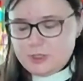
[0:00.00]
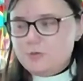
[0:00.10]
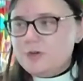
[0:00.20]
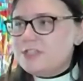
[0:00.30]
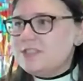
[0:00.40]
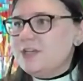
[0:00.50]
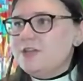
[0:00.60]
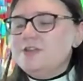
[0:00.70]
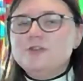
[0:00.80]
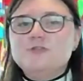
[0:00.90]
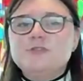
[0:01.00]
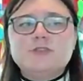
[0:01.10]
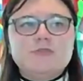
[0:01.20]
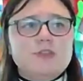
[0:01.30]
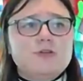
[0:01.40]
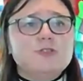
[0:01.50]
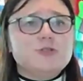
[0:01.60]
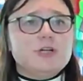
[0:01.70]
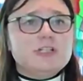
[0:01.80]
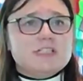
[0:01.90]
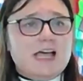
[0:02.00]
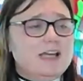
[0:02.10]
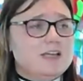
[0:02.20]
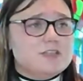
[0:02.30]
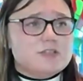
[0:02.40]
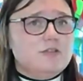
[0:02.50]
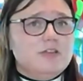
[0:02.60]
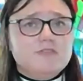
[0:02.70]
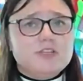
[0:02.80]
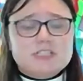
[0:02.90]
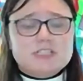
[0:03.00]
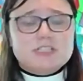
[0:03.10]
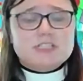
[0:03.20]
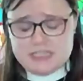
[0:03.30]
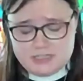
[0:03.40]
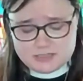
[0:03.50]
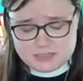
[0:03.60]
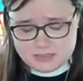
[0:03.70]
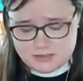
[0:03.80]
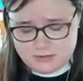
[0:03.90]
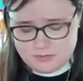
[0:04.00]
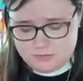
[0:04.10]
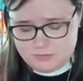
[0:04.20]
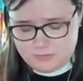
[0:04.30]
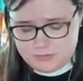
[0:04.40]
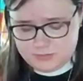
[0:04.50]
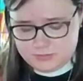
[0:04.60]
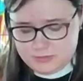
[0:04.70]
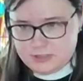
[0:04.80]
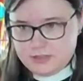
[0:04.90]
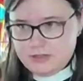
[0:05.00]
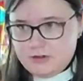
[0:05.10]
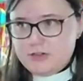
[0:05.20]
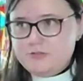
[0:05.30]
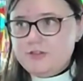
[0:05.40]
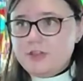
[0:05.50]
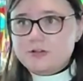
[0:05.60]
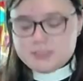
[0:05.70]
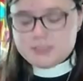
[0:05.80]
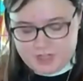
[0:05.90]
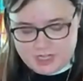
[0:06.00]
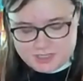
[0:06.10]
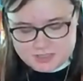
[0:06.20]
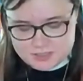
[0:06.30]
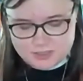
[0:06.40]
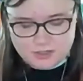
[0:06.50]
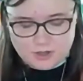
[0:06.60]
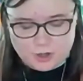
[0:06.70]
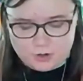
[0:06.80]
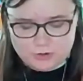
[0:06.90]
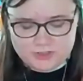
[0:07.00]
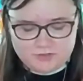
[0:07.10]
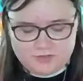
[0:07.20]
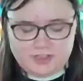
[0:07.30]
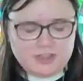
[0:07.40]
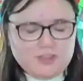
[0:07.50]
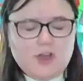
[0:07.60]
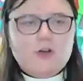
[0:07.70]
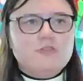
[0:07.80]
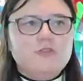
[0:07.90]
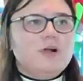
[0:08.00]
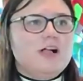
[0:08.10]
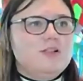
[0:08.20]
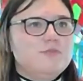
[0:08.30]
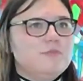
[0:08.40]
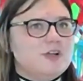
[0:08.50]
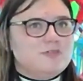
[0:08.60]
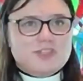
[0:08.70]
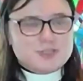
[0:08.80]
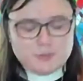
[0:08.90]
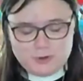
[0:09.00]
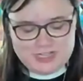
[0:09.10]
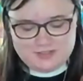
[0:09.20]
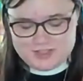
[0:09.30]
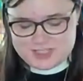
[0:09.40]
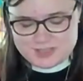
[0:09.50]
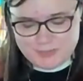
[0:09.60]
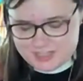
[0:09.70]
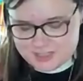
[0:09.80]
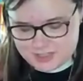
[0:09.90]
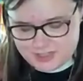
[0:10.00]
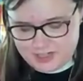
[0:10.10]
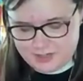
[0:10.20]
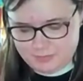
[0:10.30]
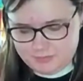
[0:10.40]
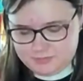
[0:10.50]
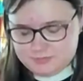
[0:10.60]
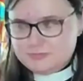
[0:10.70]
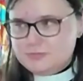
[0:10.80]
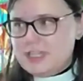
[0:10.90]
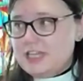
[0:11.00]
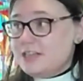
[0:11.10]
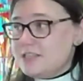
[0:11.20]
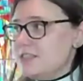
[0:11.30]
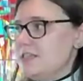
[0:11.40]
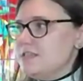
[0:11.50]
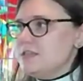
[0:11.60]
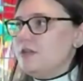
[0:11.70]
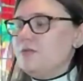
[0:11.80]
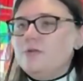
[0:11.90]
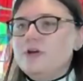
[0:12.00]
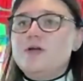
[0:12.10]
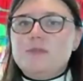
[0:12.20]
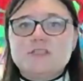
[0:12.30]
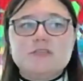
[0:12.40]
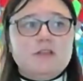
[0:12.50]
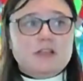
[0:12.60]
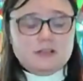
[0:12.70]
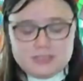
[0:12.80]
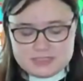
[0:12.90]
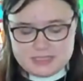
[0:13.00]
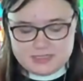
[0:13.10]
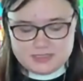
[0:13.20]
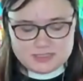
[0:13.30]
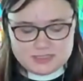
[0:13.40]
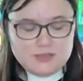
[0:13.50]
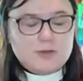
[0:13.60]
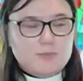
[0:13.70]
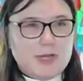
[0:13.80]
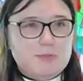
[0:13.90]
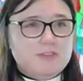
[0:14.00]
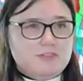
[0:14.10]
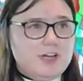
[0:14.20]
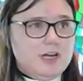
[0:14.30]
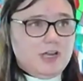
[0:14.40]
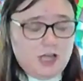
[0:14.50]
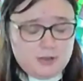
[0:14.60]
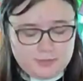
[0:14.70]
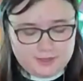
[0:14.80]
Where's the good news for those who are dying slowly of a disease? Or for those of us who are feeling the overwhelm of this point in the semester, in a season where our mental illnesses might be flaring up?